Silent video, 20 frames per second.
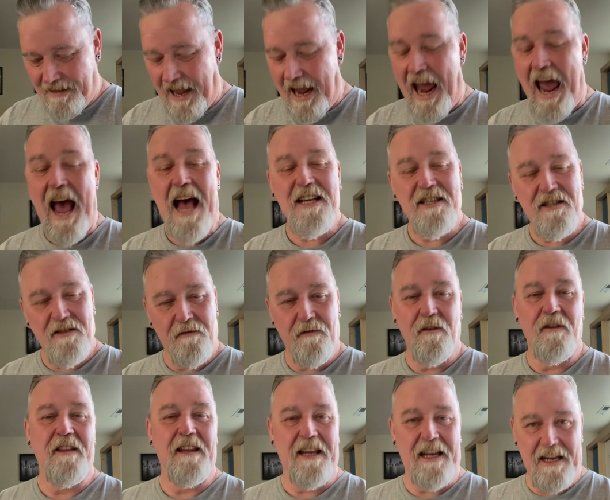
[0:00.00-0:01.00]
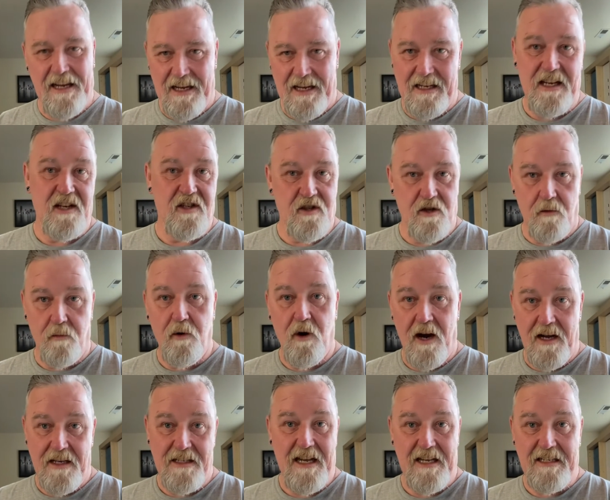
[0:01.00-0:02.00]
asked for the additional
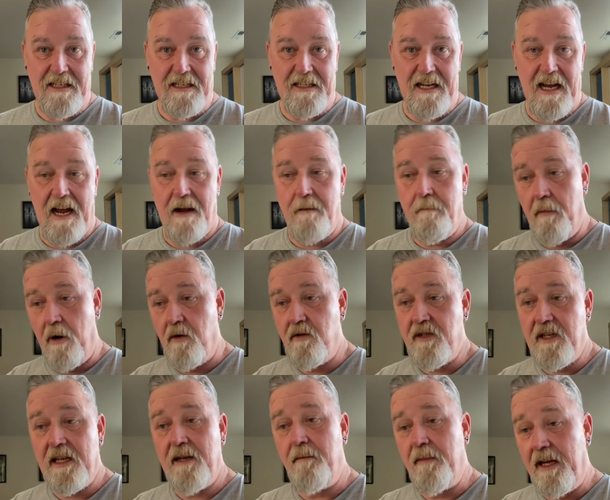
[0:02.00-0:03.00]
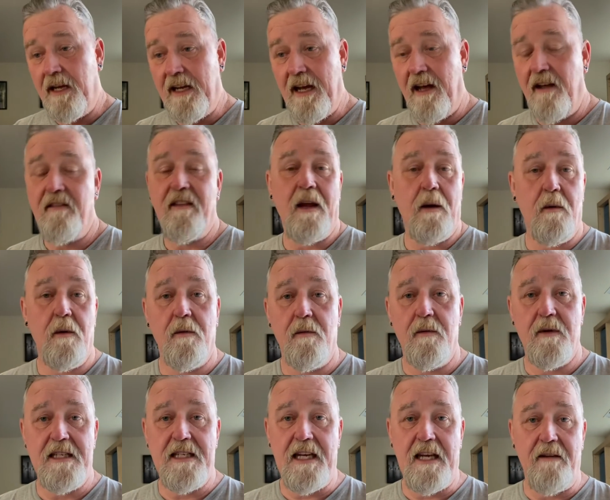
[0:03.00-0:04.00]
processing time, mostly because they were
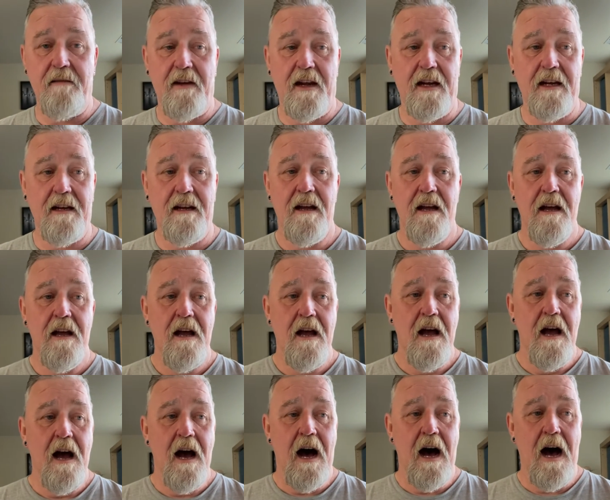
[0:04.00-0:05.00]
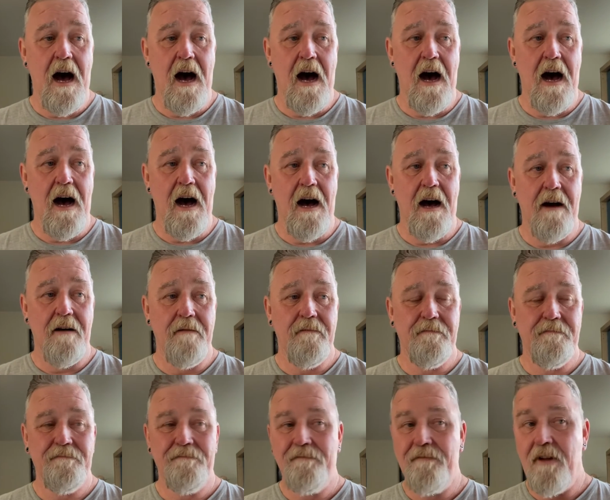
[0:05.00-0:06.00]
receiving a
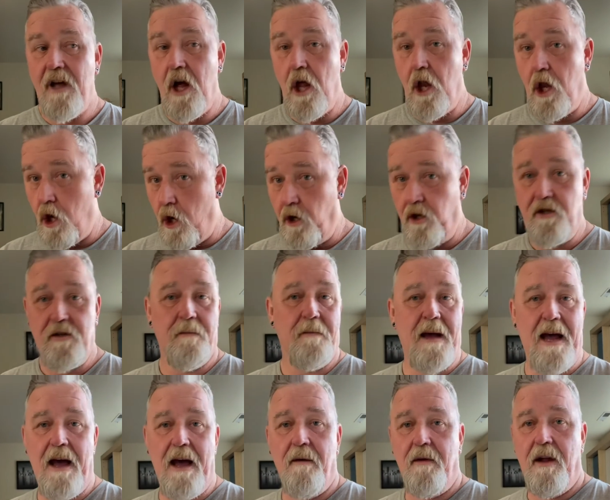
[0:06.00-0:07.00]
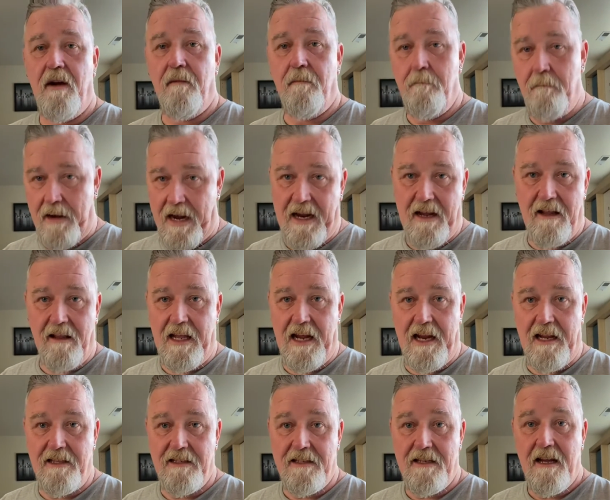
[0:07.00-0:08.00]
large amount of
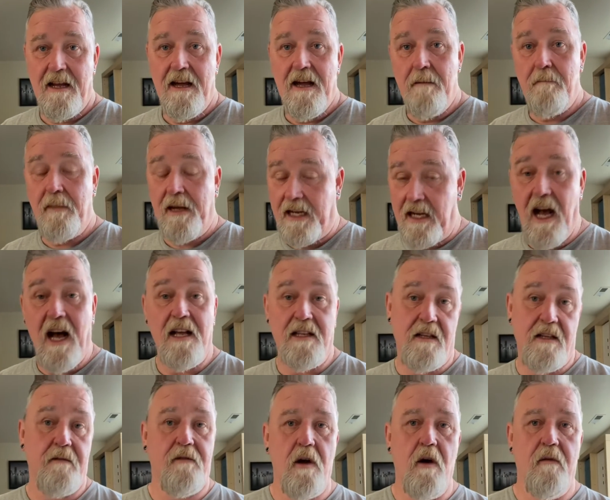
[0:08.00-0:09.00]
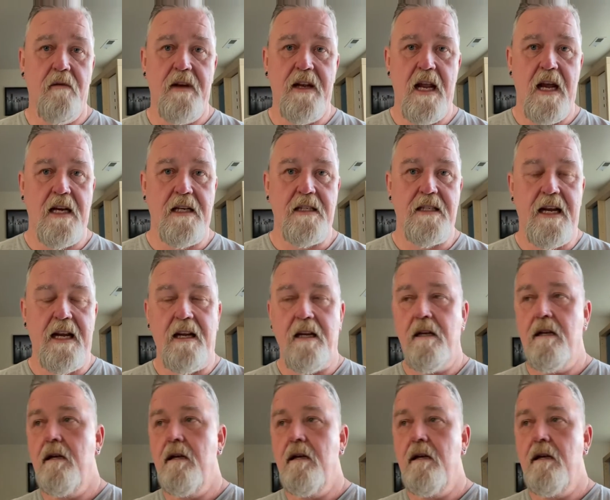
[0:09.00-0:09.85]
mail-ins because of COVID-19.